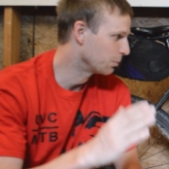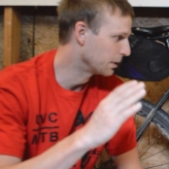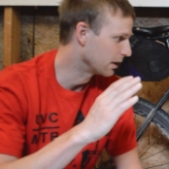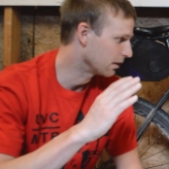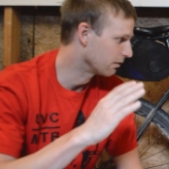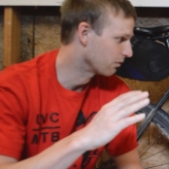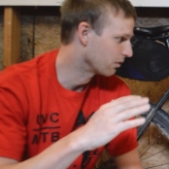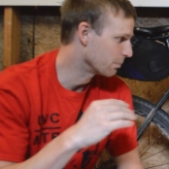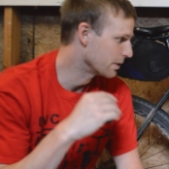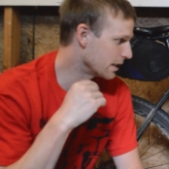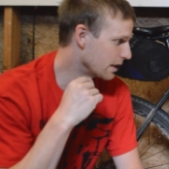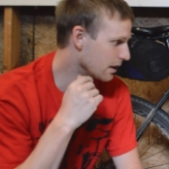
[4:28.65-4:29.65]
But for
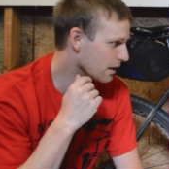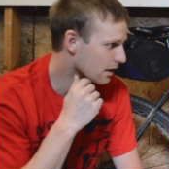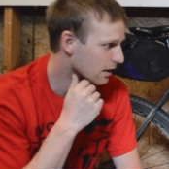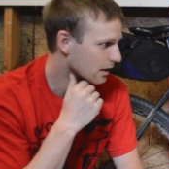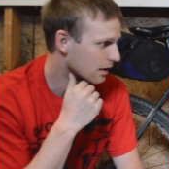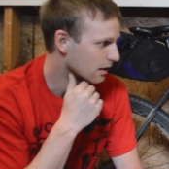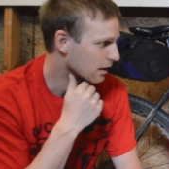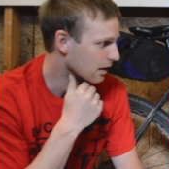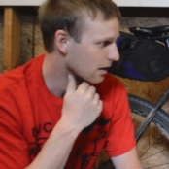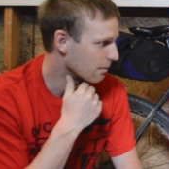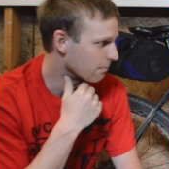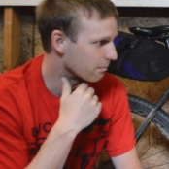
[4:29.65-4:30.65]
me,
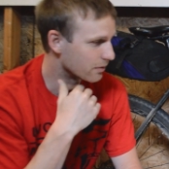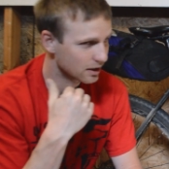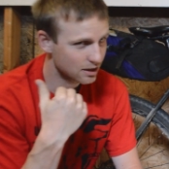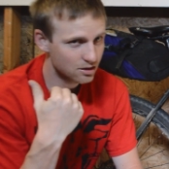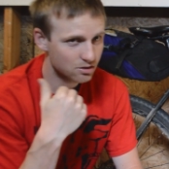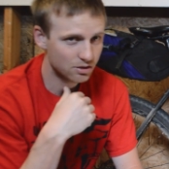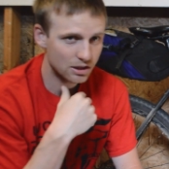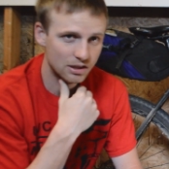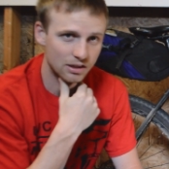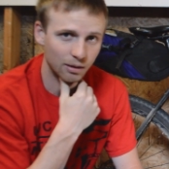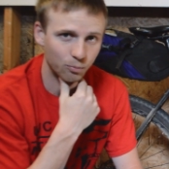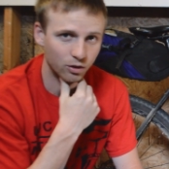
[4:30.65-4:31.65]
um, it's a
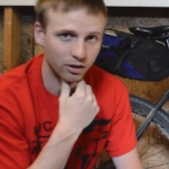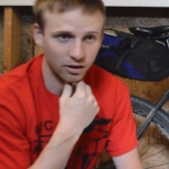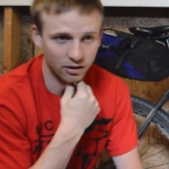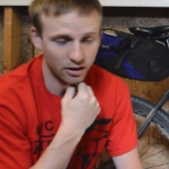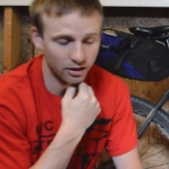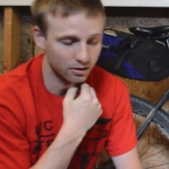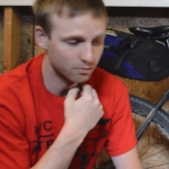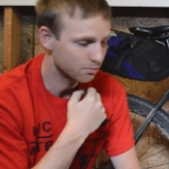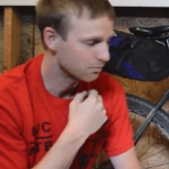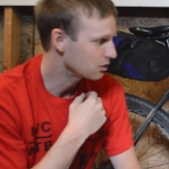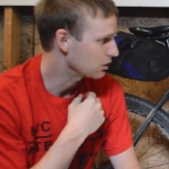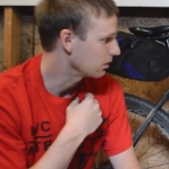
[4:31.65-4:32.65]
risk I'm willing to take.
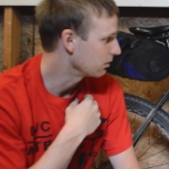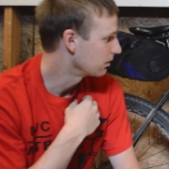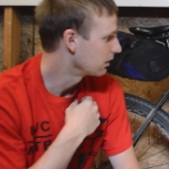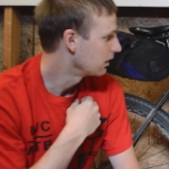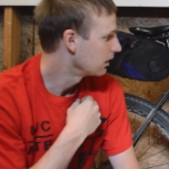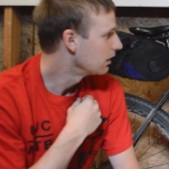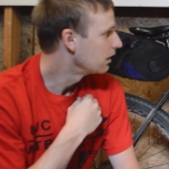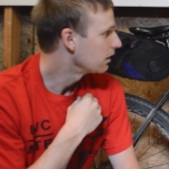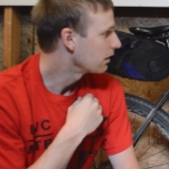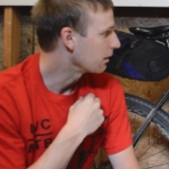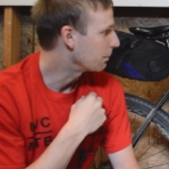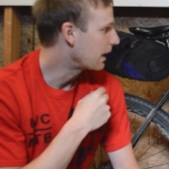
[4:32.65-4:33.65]
So
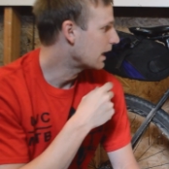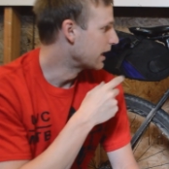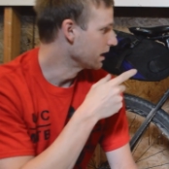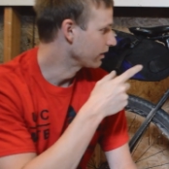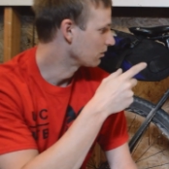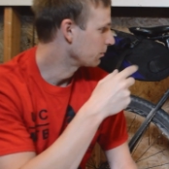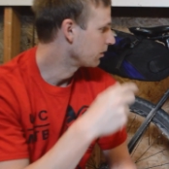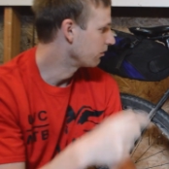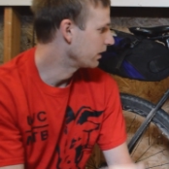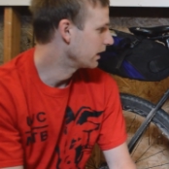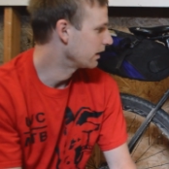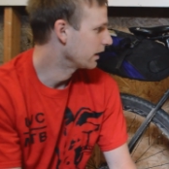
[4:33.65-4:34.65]
the bags from
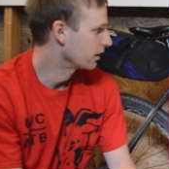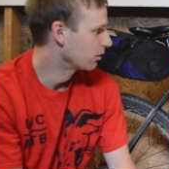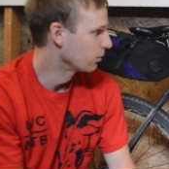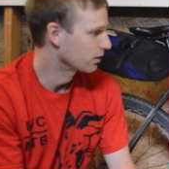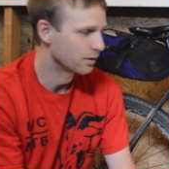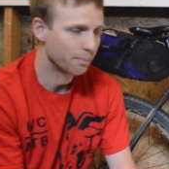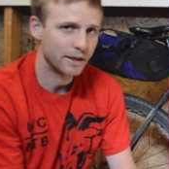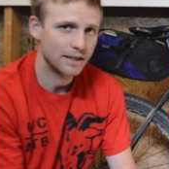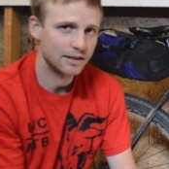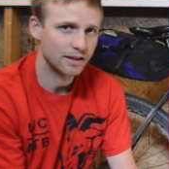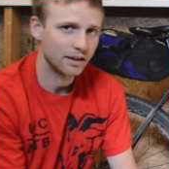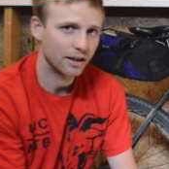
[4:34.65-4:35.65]
Oveja Negra worked
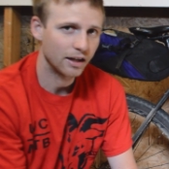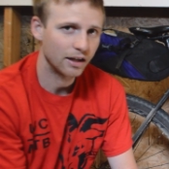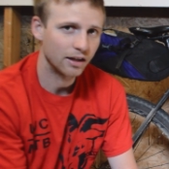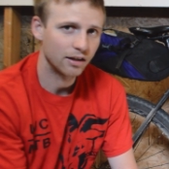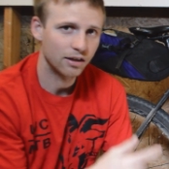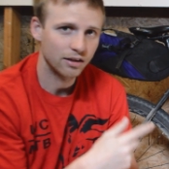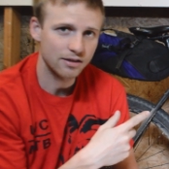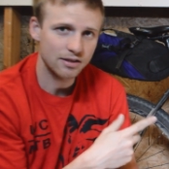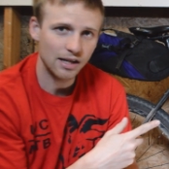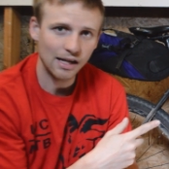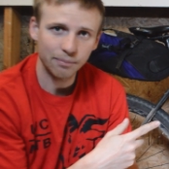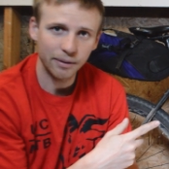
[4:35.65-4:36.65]
amazing. They the
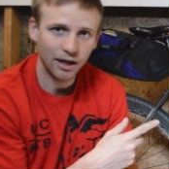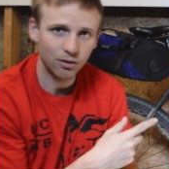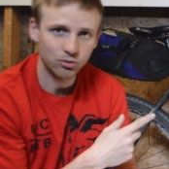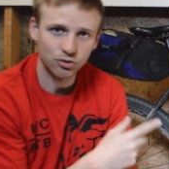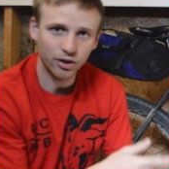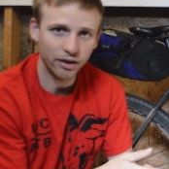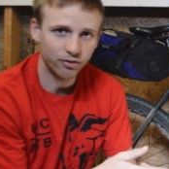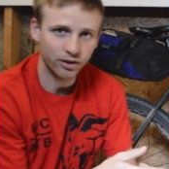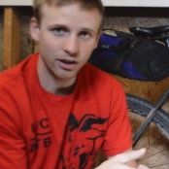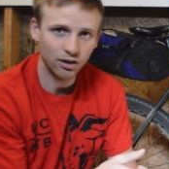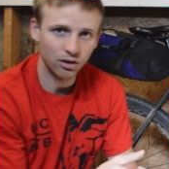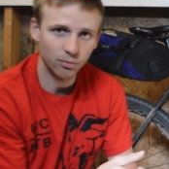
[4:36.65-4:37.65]
snack pack was great for
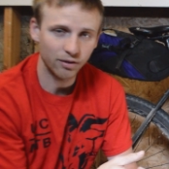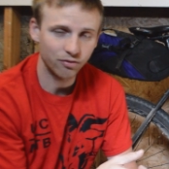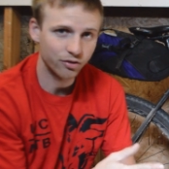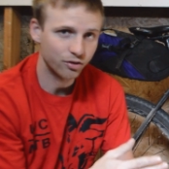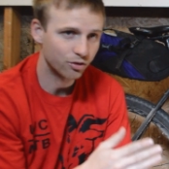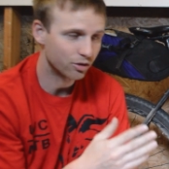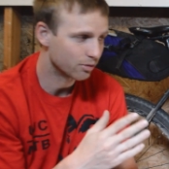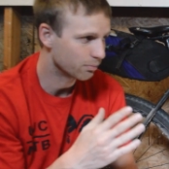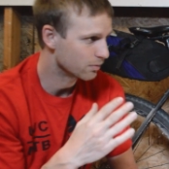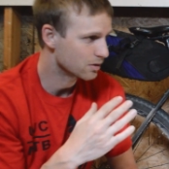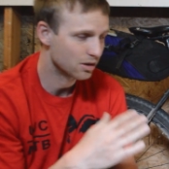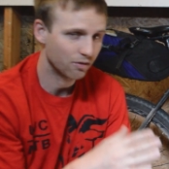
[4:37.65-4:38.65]
carrying all my food. You
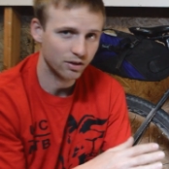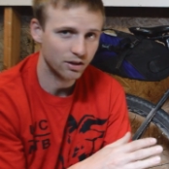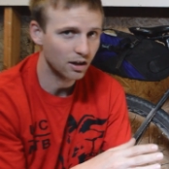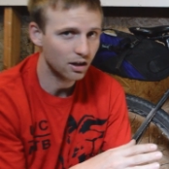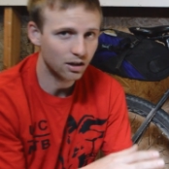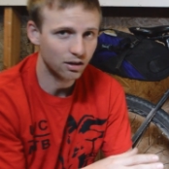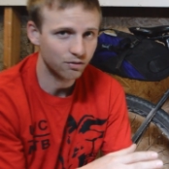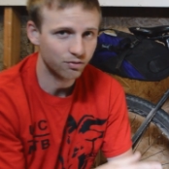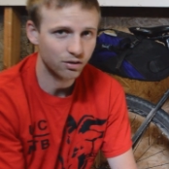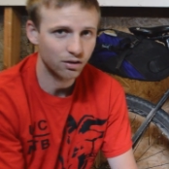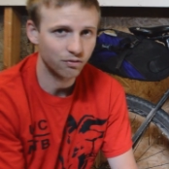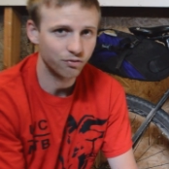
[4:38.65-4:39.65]
can stuff a ton of,
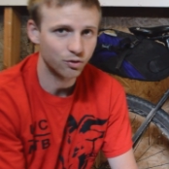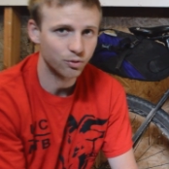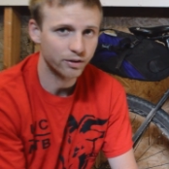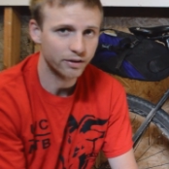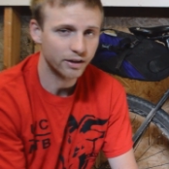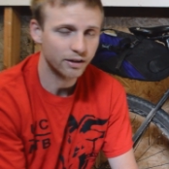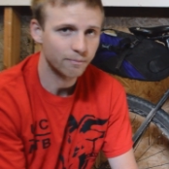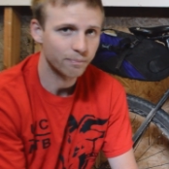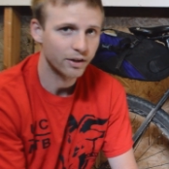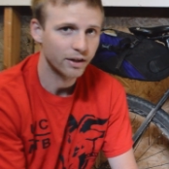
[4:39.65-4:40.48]
of food in there.